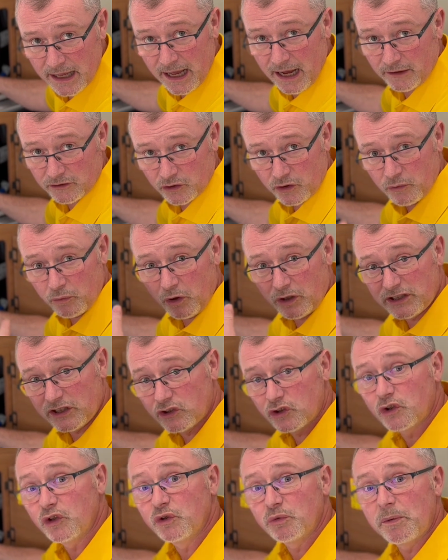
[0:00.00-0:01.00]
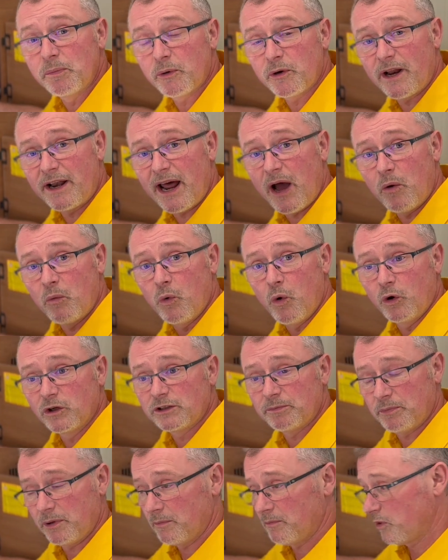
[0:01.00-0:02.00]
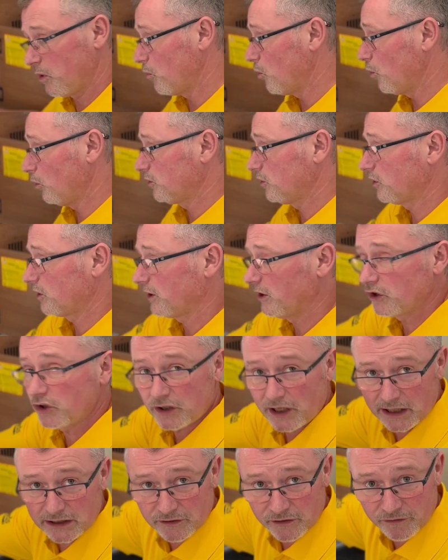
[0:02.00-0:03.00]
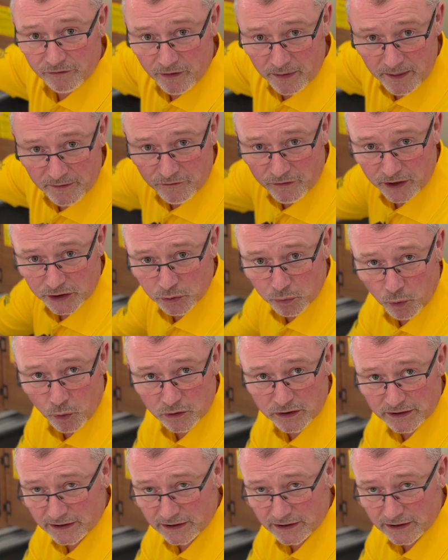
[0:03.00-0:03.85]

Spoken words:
as otherwise, as soon as we put on our water pump, the water is going to transfer from the fresh water